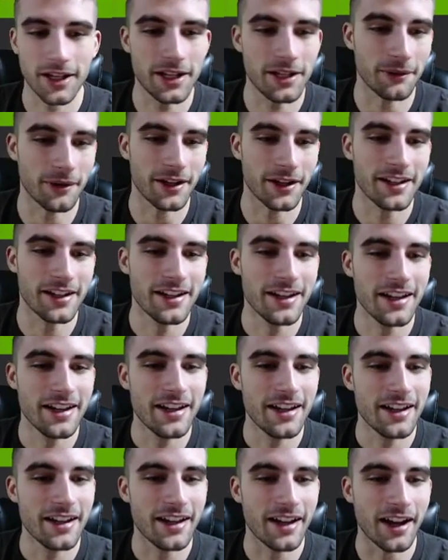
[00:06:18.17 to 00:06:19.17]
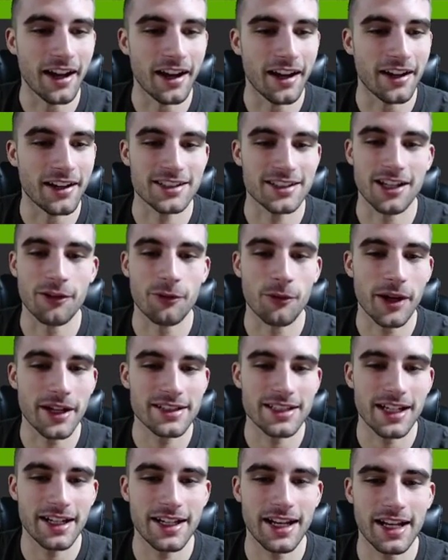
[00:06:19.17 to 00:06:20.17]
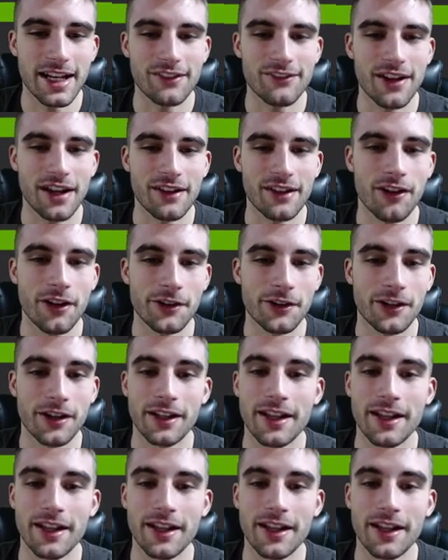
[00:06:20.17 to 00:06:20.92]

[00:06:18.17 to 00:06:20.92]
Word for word: Anyway, uh, Hassan Whiteside at 8,500.